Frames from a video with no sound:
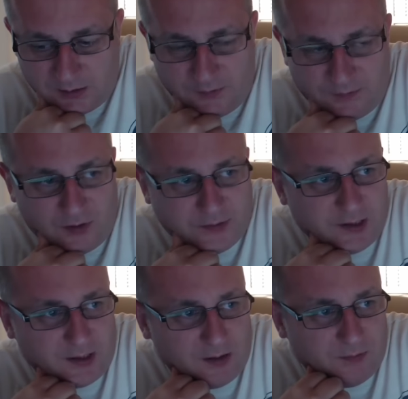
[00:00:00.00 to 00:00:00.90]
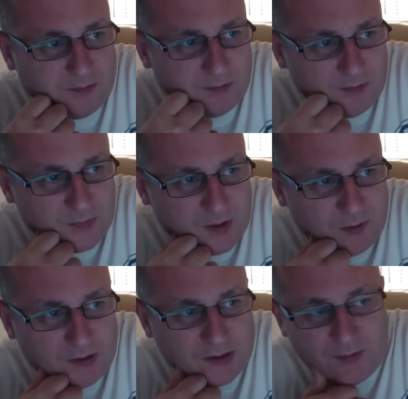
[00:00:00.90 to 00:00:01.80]
confronting them
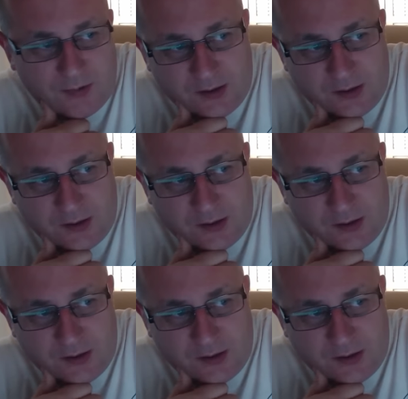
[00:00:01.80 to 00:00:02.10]
doing something